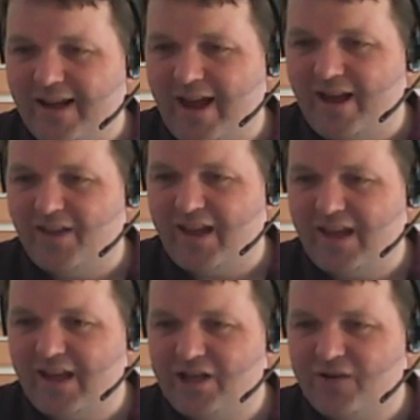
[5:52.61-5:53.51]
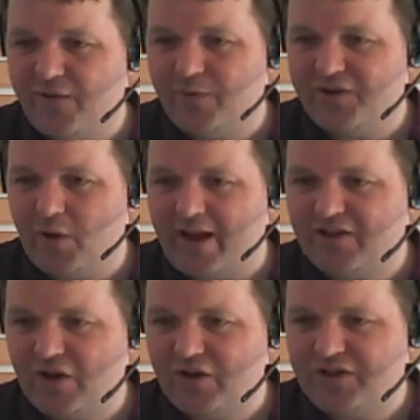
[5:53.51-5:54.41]
the heat from the
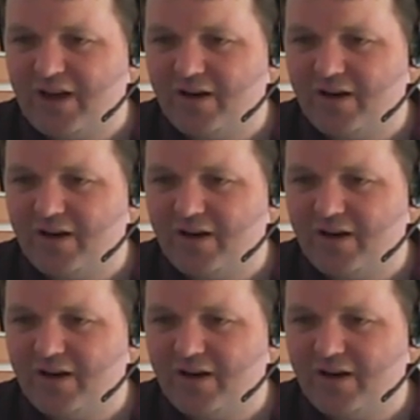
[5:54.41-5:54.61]
exhaust